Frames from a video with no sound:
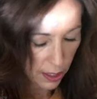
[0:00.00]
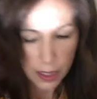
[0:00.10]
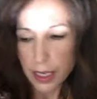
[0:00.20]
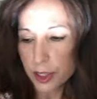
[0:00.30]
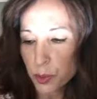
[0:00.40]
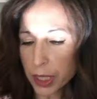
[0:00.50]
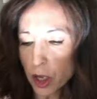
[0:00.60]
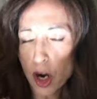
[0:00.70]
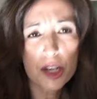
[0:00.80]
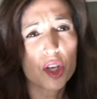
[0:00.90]
It's really
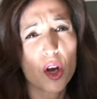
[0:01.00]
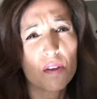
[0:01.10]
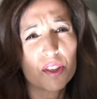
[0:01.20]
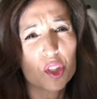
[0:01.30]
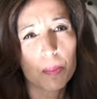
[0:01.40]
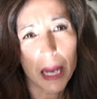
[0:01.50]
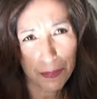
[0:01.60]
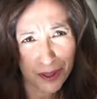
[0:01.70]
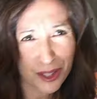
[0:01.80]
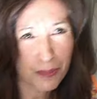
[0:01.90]
hard to overdo
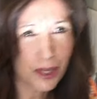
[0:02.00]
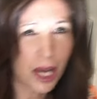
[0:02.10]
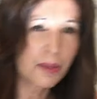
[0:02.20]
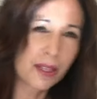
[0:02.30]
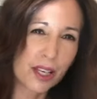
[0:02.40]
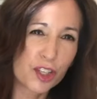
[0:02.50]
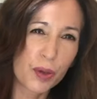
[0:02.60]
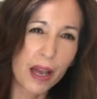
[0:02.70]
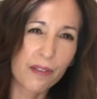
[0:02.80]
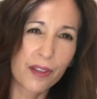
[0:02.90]
pepper sometimes unless you
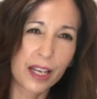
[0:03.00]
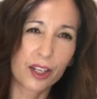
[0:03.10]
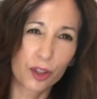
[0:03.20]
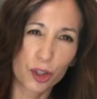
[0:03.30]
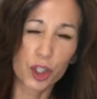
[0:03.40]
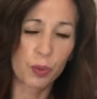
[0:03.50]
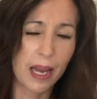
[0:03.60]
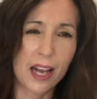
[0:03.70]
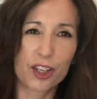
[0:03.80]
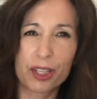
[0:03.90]
have like an allergic
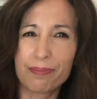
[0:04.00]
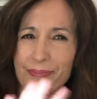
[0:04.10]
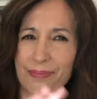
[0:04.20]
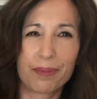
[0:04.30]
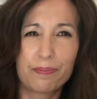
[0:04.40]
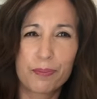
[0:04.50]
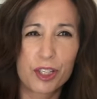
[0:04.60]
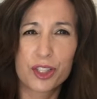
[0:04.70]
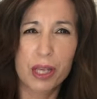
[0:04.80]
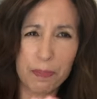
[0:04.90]
reaction, which
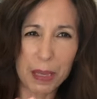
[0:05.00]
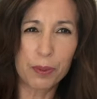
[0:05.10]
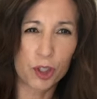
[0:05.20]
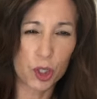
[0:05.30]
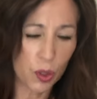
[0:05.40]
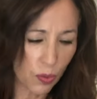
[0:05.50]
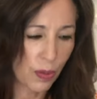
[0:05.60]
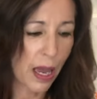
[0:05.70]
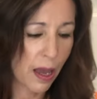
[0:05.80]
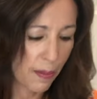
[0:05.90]
some people do,
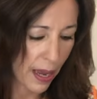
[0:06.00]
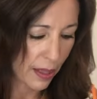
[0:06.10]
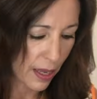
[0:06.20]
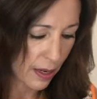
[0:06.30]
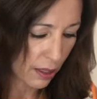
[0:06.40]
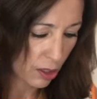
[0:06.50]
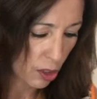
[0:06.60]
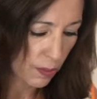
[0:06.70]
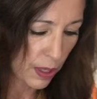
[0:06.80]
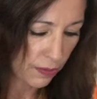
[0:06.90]
and then a little
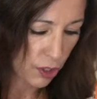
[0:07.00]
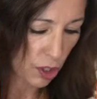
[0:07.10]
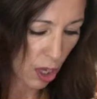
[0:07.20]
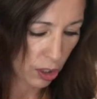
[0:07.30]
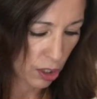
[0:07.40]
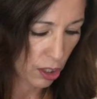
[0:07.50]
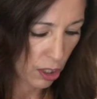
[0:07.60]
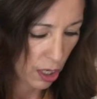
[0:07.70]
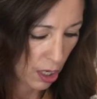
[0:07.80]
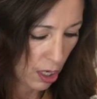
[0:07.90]
bit of salt,
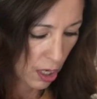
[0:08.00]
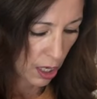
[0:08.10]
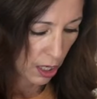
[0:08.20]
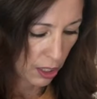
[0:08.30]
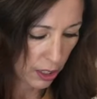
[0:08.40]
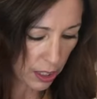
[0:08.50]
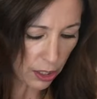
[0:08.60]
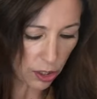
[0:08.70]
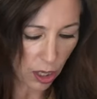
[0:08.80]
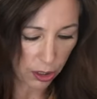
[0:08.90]
sea
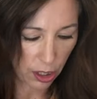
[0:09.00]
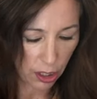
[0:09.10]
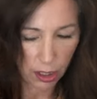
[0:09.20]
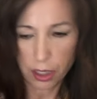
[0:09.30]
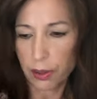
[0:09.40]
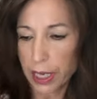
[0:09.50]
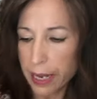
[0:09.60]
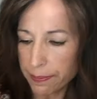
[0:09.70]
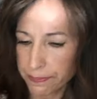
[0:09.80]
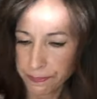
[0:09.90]
salt. Okay,
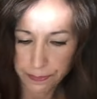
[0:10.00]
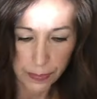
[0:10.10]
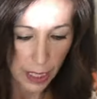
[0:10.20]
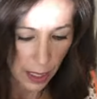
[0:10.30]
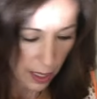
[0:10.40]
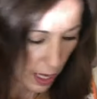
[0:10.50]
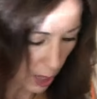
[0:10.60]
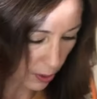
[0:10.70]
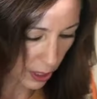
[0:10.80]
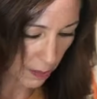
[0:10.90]
and
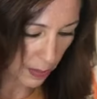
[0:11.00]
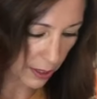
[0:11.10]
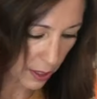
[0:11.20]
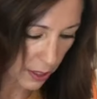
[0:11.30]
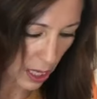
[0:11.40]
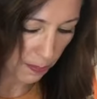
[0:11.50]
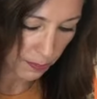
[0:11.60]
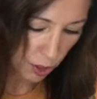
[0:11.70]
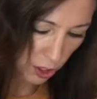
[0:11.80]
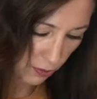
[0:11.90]
we're gonna mix this up
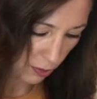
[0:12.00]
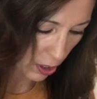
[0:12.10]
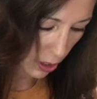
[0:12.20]
just for a